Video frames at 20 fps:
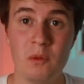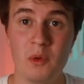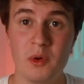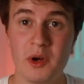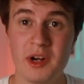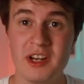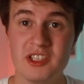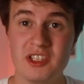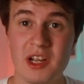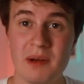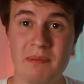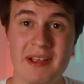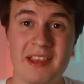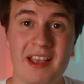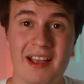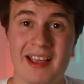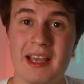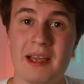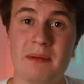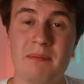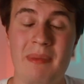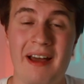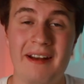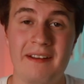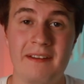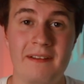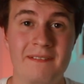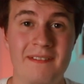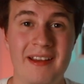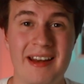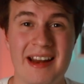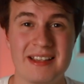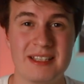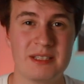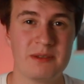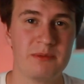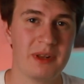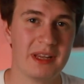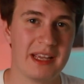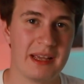we're going to start by talking about a thing that is
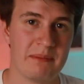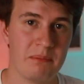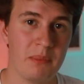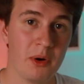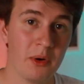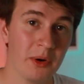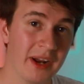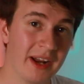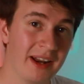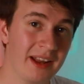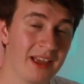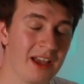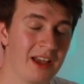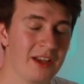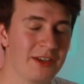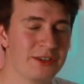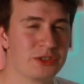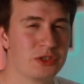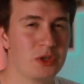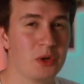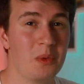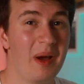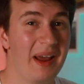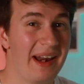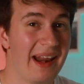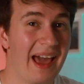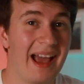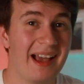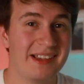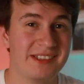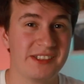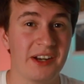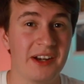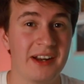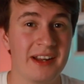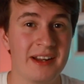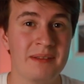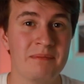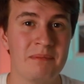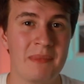really important. So when I
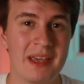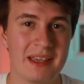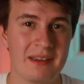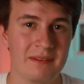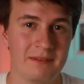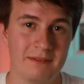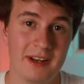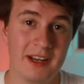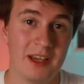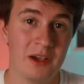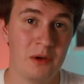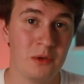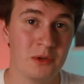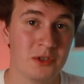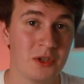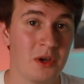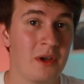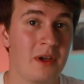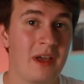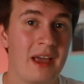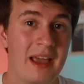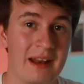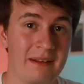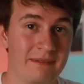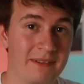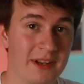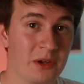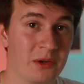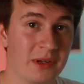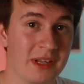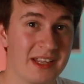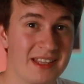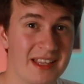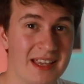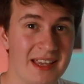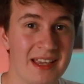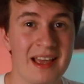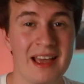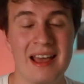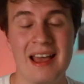started making videos and video
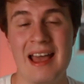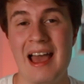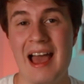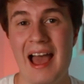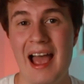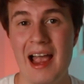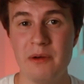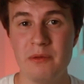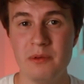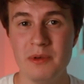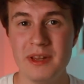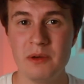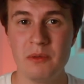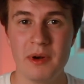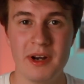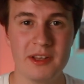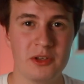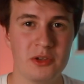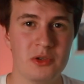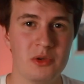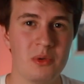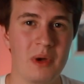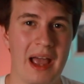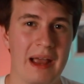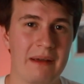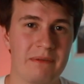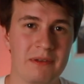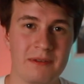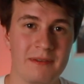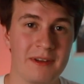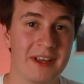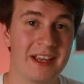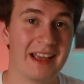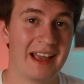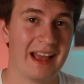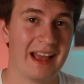editing, I really wanted to do everything